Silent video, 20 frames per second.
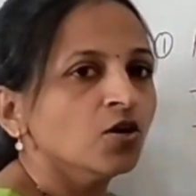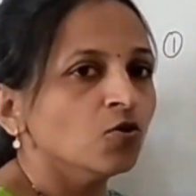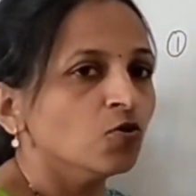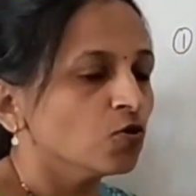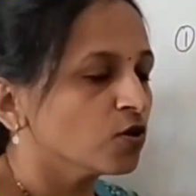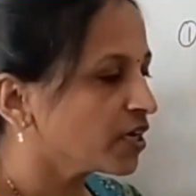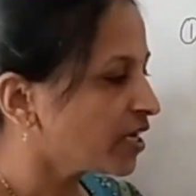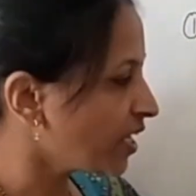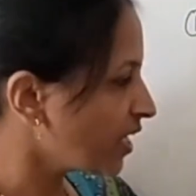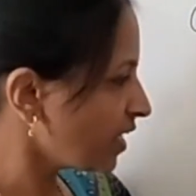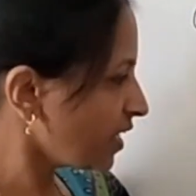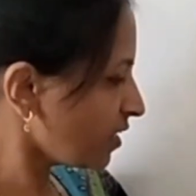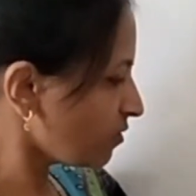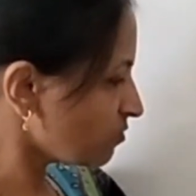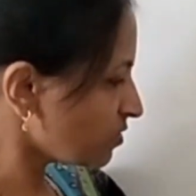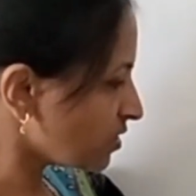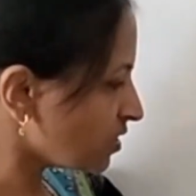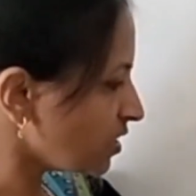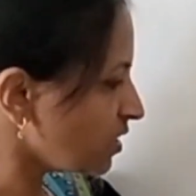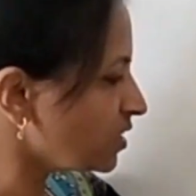Okay,
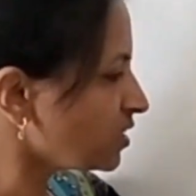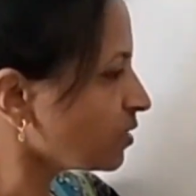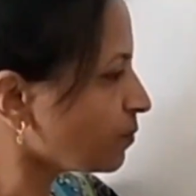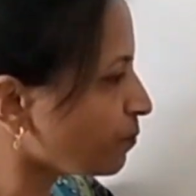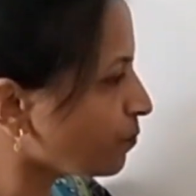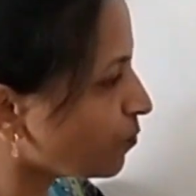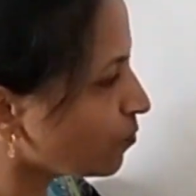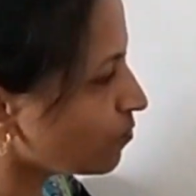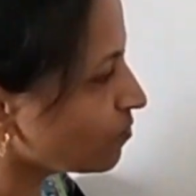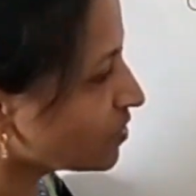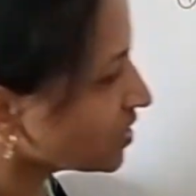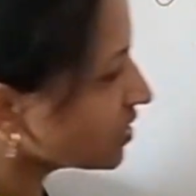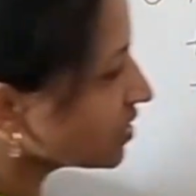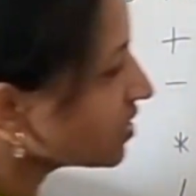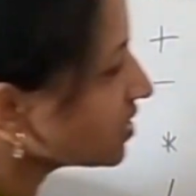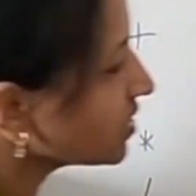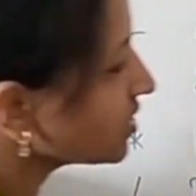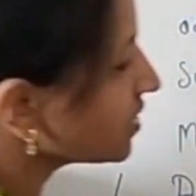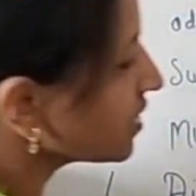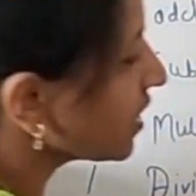now see, suppose
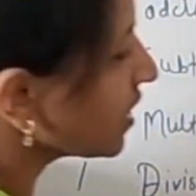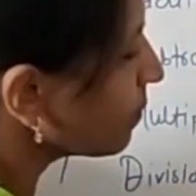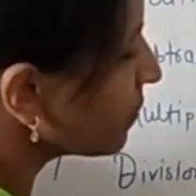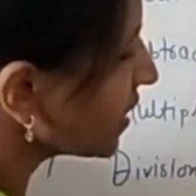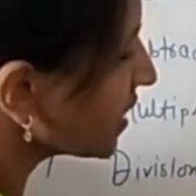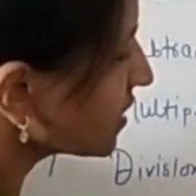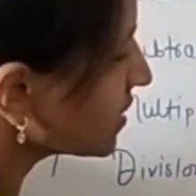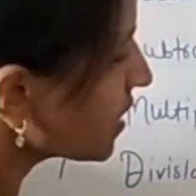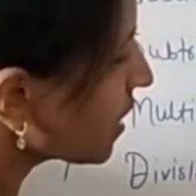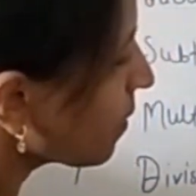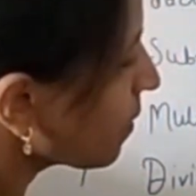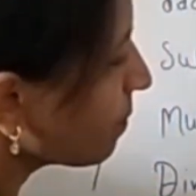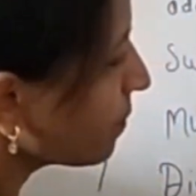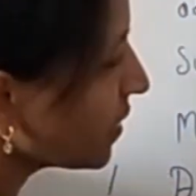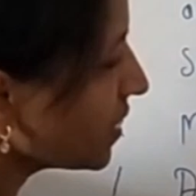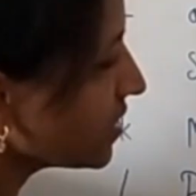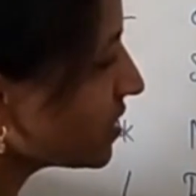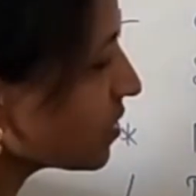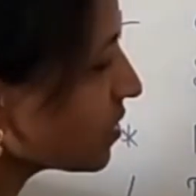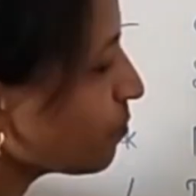in the same
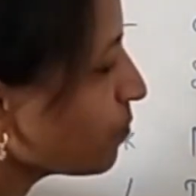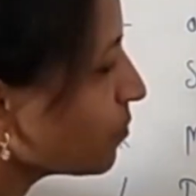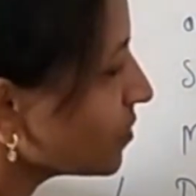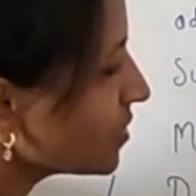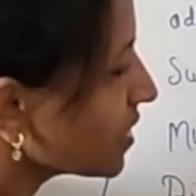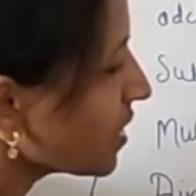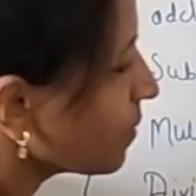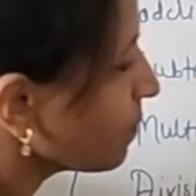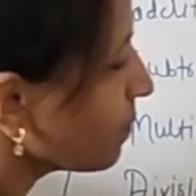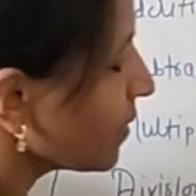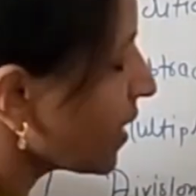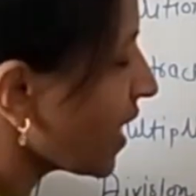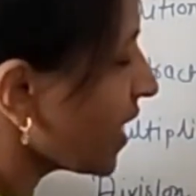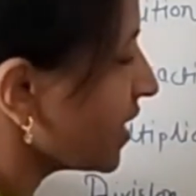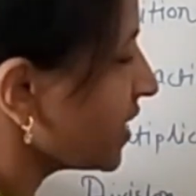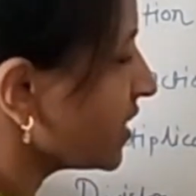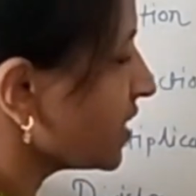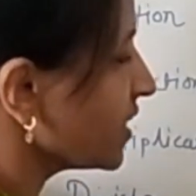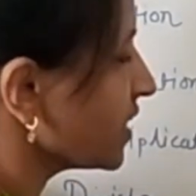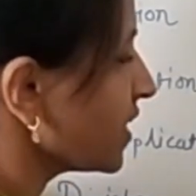example, suppose I am
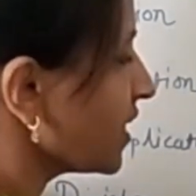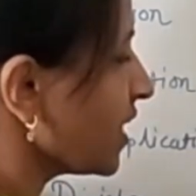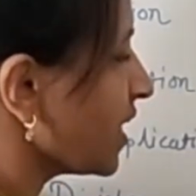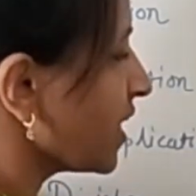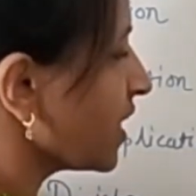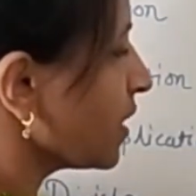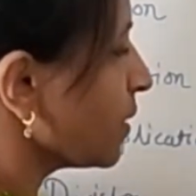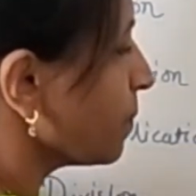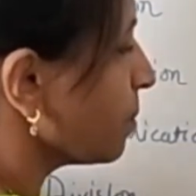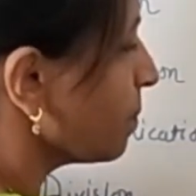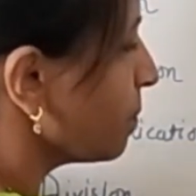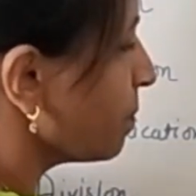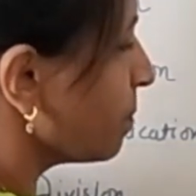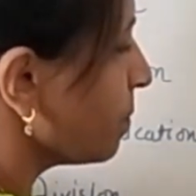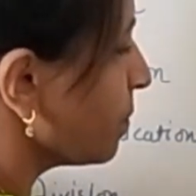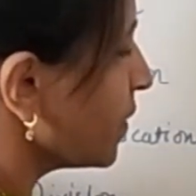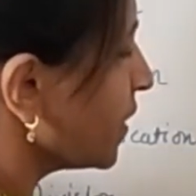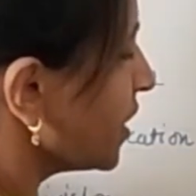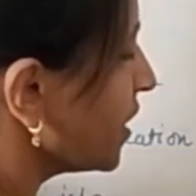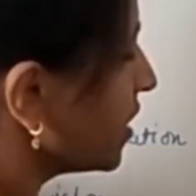writing
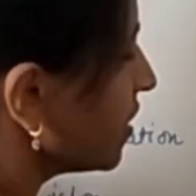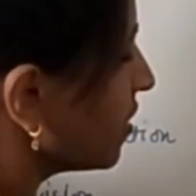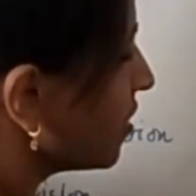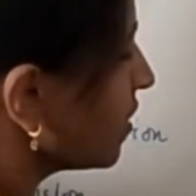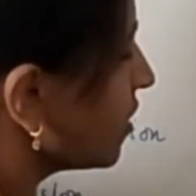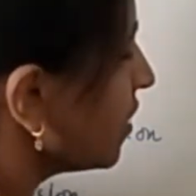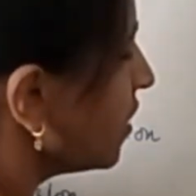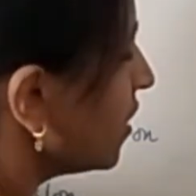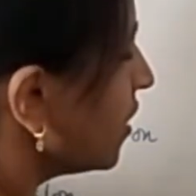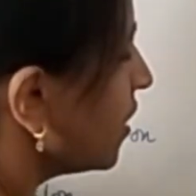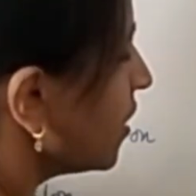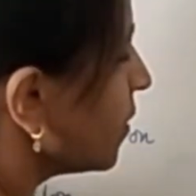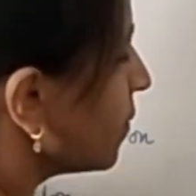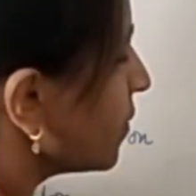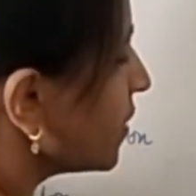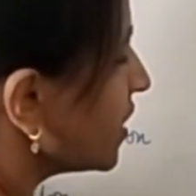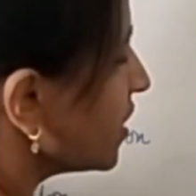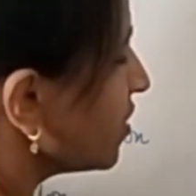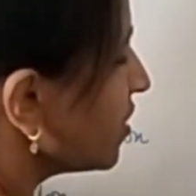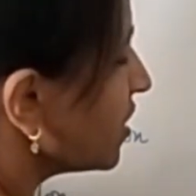like here,
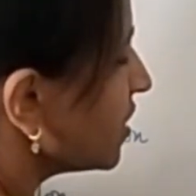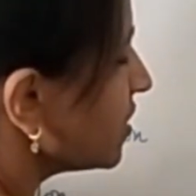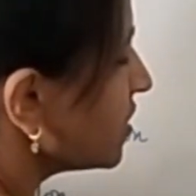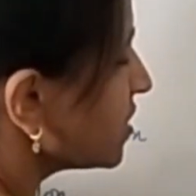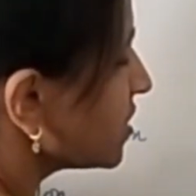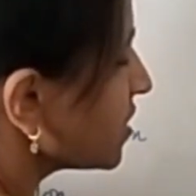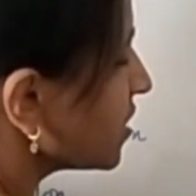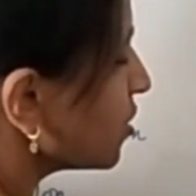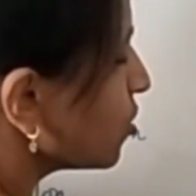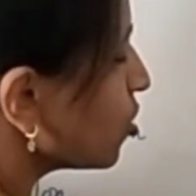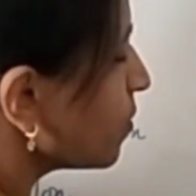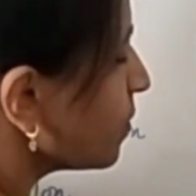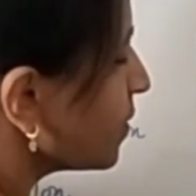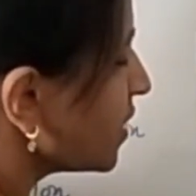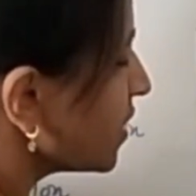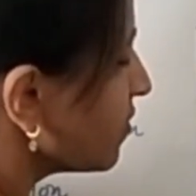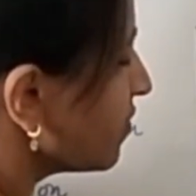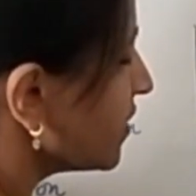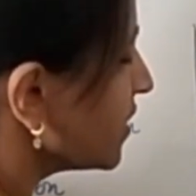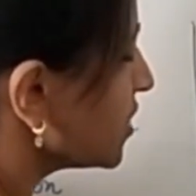the instead
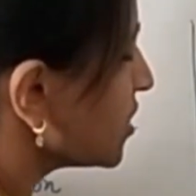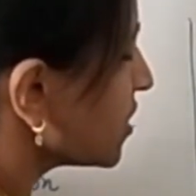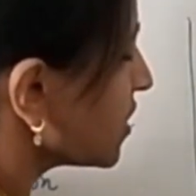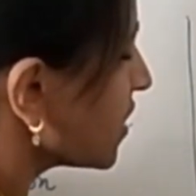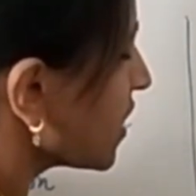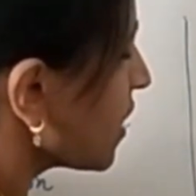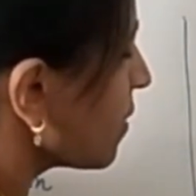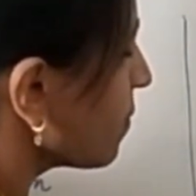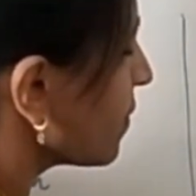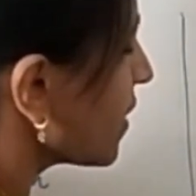of division I am